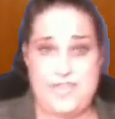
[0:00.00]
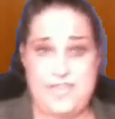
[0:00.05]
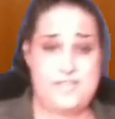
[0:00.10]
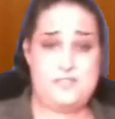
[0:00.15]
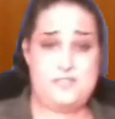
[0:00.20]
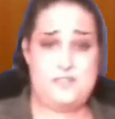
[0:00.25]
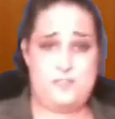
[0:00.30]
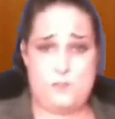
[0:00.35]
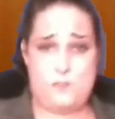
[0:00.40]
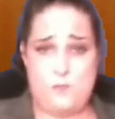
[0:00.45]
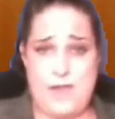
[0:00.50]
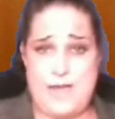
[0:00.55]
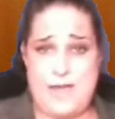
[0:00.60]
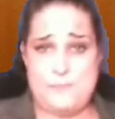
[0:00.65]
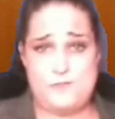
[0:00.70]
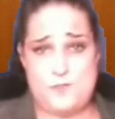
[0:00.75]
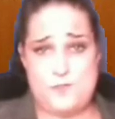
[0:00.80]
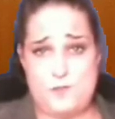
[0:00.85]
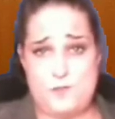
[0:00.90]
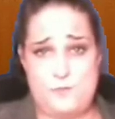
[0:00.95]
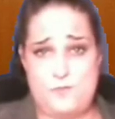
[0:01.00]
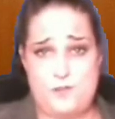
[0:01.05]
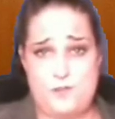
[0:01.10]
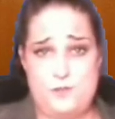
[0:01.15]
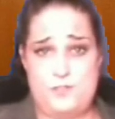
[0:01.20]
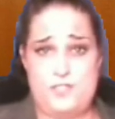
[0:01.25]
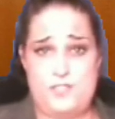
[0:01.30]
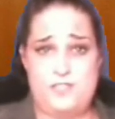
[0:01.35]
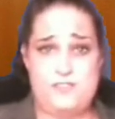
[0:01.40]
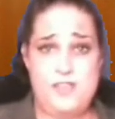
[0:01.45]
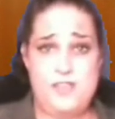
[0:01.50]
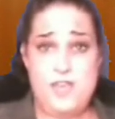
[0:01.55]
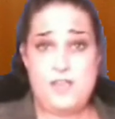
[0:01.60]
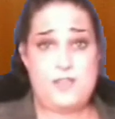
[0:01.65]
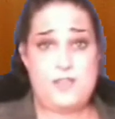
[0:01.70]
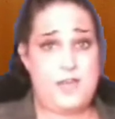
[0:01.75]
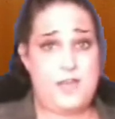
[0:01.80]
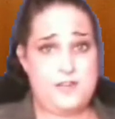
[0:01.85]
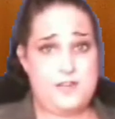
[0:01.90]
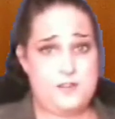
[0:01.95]
I guess as the rapture approaches,
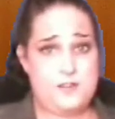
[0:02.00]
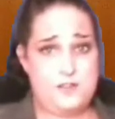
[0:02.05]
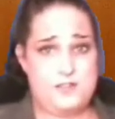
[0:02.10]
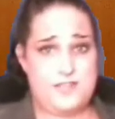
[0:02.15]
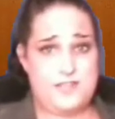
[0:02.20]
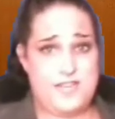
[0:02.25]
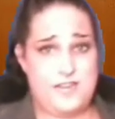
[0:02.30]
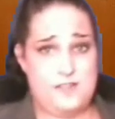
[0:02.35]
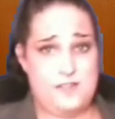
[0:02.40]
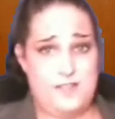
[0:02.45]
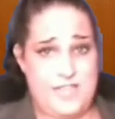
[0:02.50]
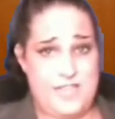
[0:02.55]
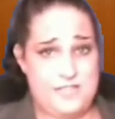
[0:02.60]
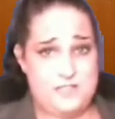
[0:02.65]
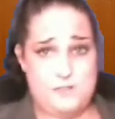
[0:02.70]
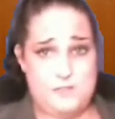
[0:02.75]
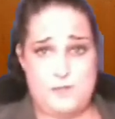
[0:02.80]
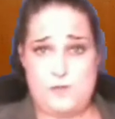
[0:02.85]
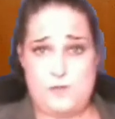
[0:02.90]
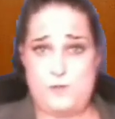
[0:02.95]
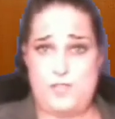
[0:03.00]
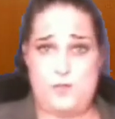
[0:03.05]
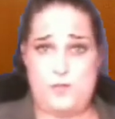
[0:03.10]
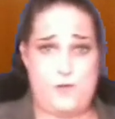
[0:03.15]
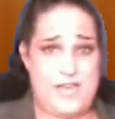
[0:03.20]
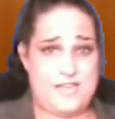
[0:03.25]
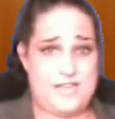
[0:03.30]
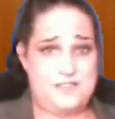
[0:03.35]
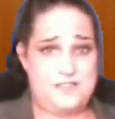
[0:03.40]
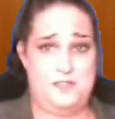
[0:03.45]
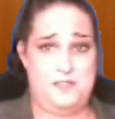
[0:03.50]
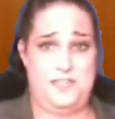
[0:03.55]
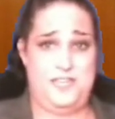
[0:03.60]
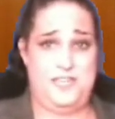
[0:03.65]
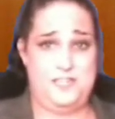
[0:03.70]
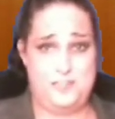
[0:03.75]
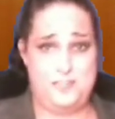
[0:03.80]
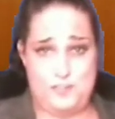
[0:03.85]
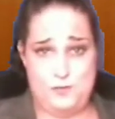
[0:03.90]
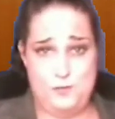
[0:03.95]
God couldn't care less about what you
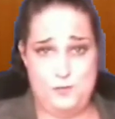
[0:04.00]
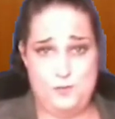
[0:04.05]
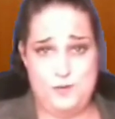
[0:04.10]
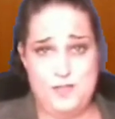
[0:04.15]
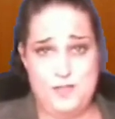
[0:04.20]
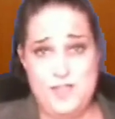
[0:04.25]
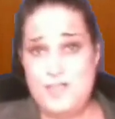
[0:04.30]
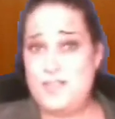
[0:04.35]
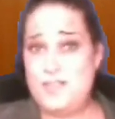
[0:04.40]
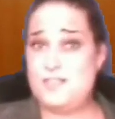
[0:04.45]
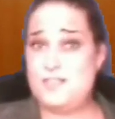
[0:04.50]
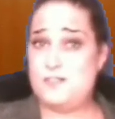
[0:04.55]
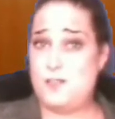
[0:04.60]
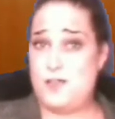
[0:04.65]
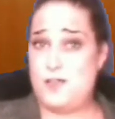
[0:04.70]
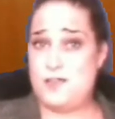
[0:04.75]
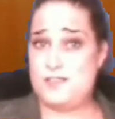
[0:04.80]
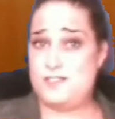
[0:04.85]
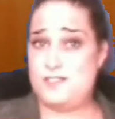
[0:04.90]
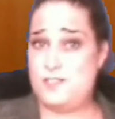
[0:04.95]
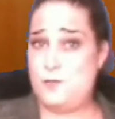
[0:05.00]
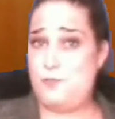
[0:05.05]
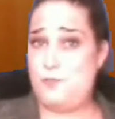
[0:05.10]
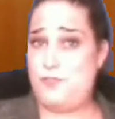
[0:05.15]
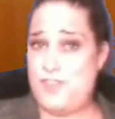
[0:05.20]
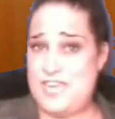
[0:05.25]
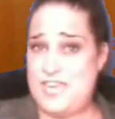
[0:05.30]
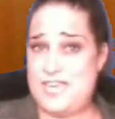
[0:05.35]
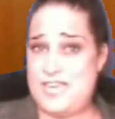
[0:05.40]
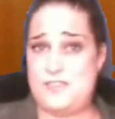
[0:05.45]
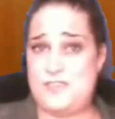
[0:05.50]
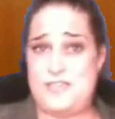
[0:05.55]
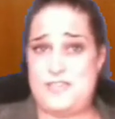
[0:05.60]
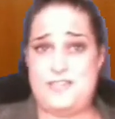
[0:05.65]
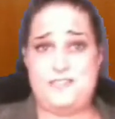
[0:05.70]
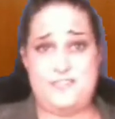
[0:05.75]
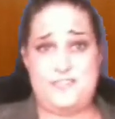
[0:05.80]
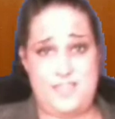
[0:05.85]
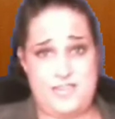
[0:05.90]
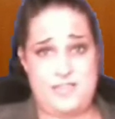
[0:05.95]
actually do, as long as you think
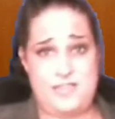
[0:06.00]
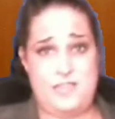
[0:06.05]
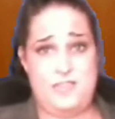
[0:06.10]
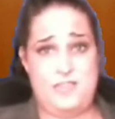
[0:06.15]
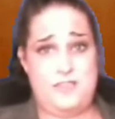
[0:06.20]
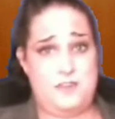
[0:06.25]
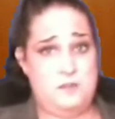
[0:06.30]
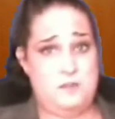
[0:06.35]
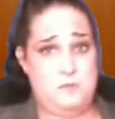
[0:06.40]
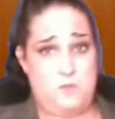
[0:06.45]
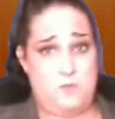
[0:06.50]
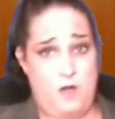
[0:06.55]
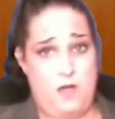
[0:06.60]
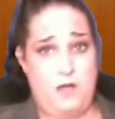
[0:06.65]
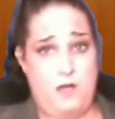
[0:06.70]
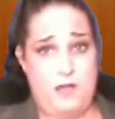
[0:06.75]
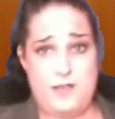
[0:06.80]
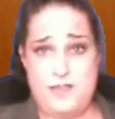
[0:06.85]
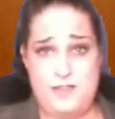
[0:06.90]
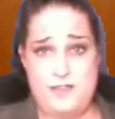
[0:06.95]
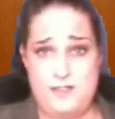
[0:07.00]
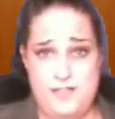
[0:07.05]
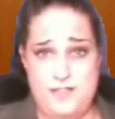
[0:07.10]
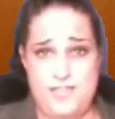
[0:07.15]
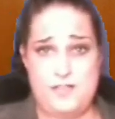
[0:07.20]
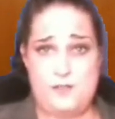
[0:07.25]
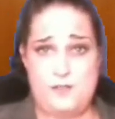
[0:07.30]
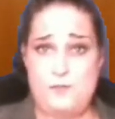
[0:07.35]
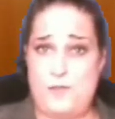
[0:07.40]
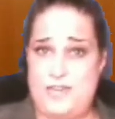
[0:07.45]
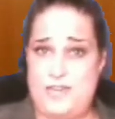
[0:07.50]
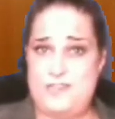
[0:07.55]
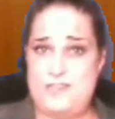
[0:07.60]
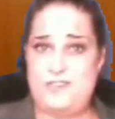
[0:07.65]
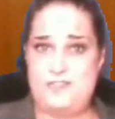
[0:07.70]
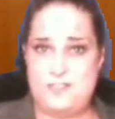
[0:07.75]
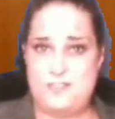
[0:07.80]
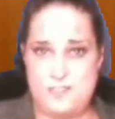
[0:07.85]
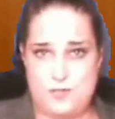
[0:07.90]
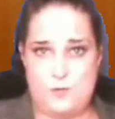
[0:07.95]
that it's icky and wrong and illegal
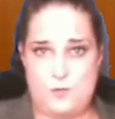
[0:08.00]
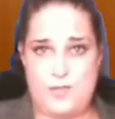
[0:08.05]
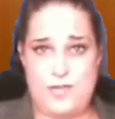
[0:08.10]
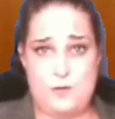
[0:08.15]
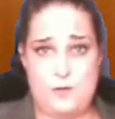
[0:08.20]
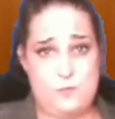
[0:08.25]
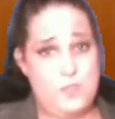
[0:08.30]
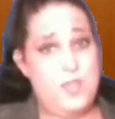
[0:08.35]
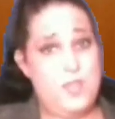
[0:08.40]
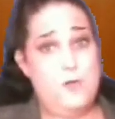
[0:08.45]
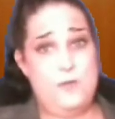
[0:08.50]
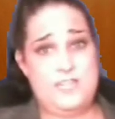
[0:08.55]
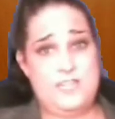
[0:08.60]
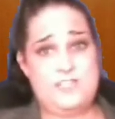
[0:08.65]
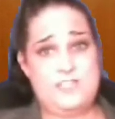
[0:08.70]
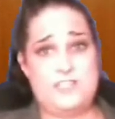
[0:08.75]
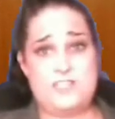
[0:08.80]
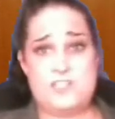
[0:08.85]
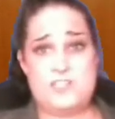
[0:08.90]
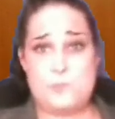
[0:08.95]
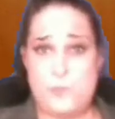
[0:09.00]
when you do it. Which